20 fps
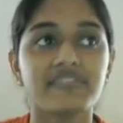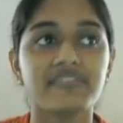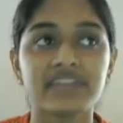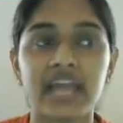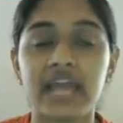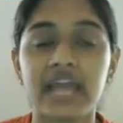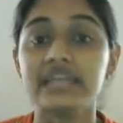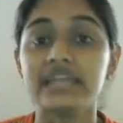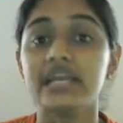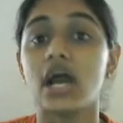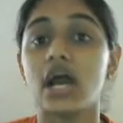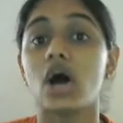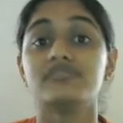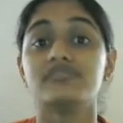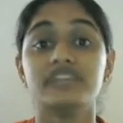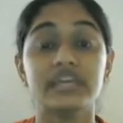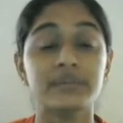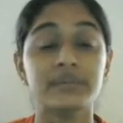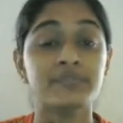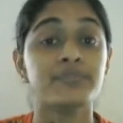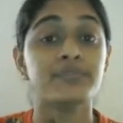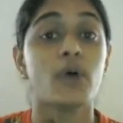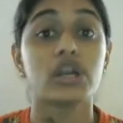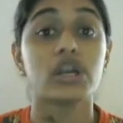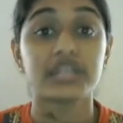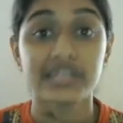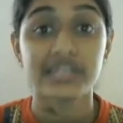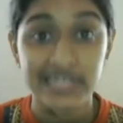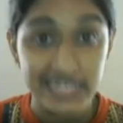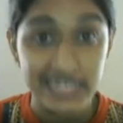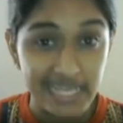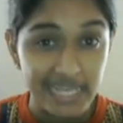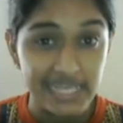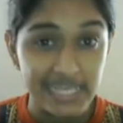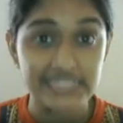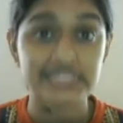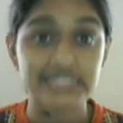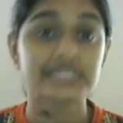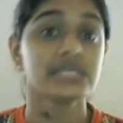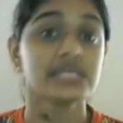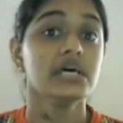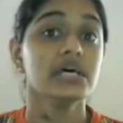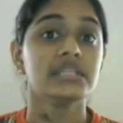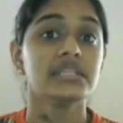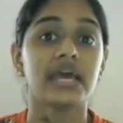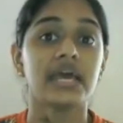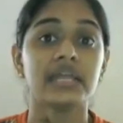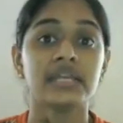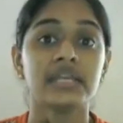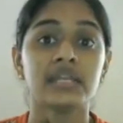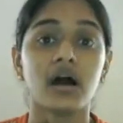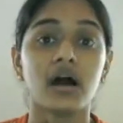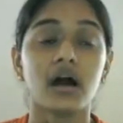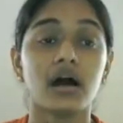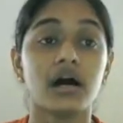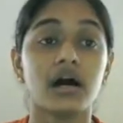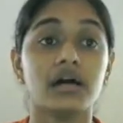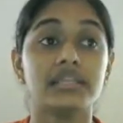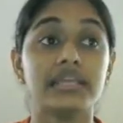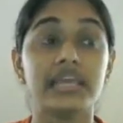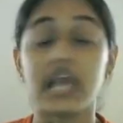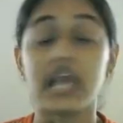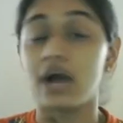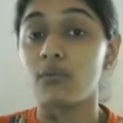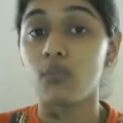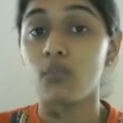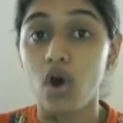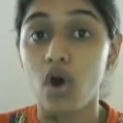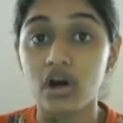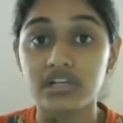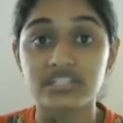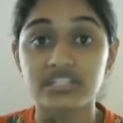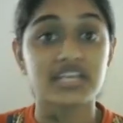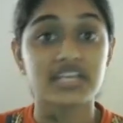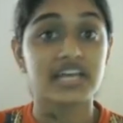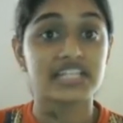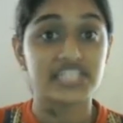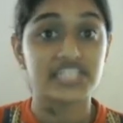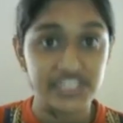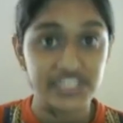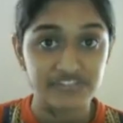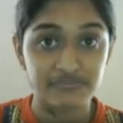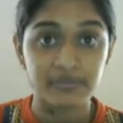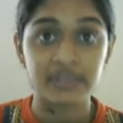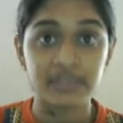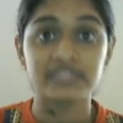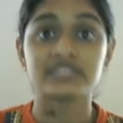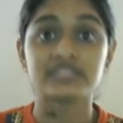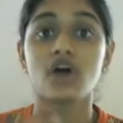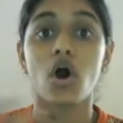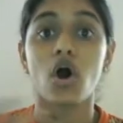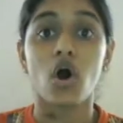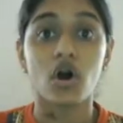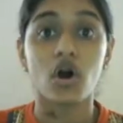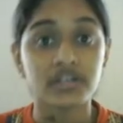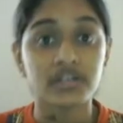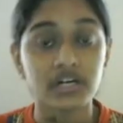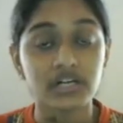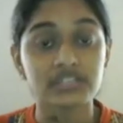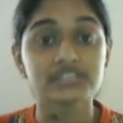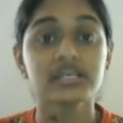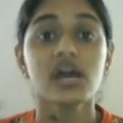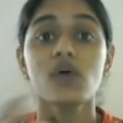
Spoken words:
an idea of the important dates, then the awards, achievements, honors